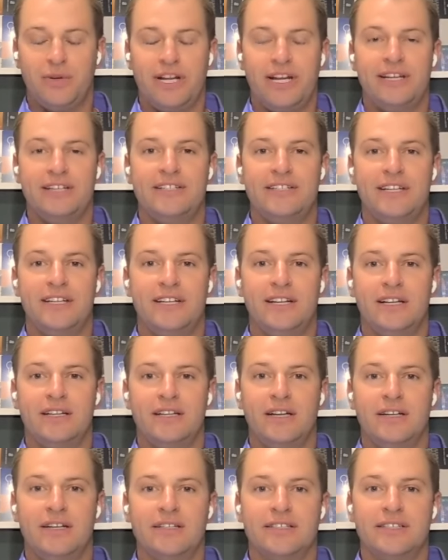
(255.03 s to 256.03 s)
2018,
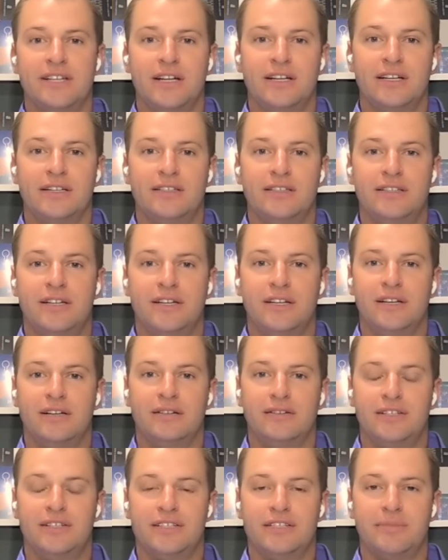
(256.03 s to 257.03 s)
I decided
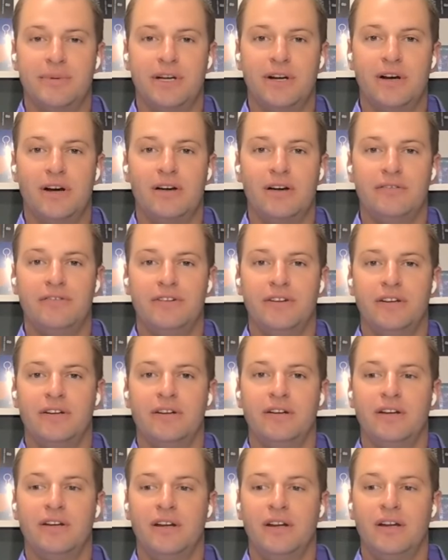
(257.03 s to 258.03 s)
to spin off
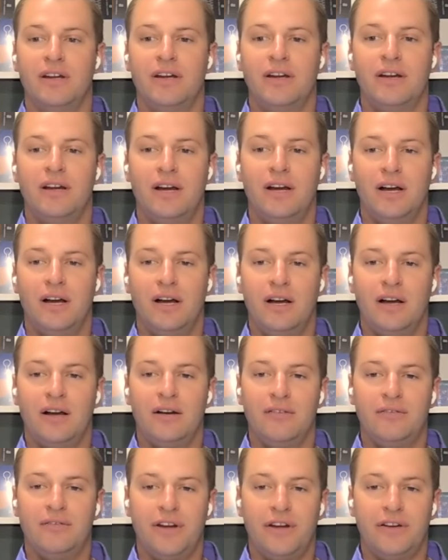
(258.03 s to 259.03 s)
and
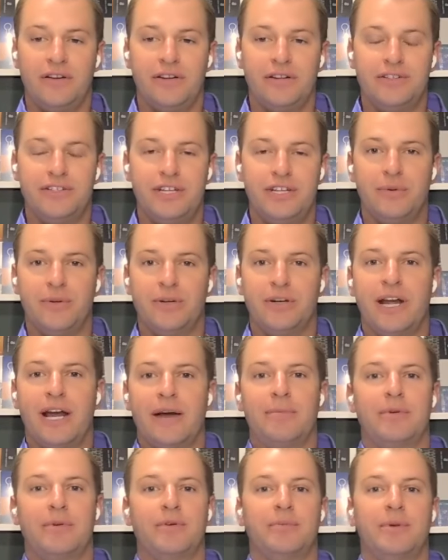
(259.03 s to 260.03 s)
founded G1
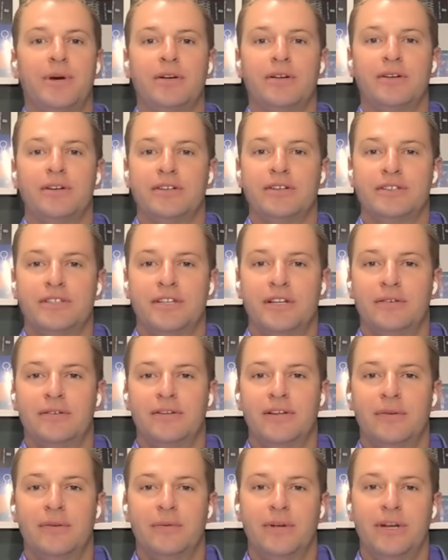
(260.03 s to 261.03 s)
Capital Partners
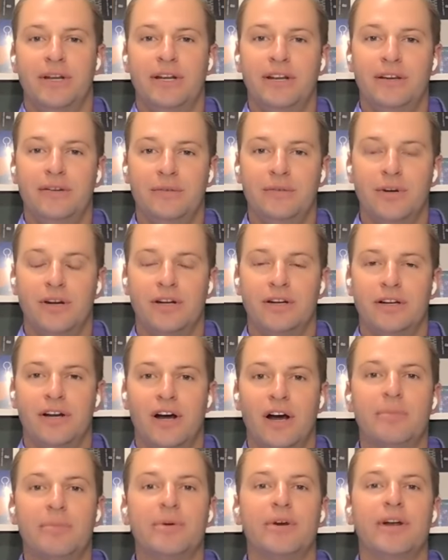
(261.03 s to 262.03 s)
that we run and
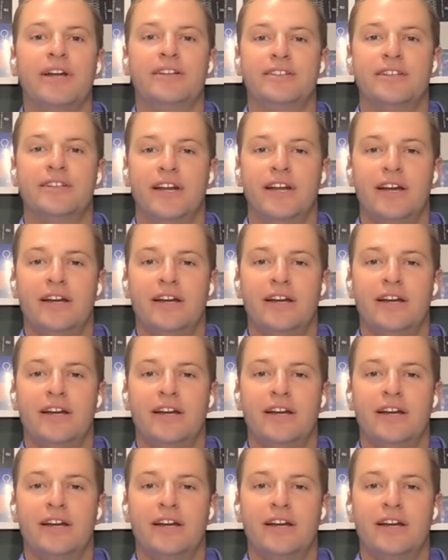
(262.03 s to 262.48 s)
operate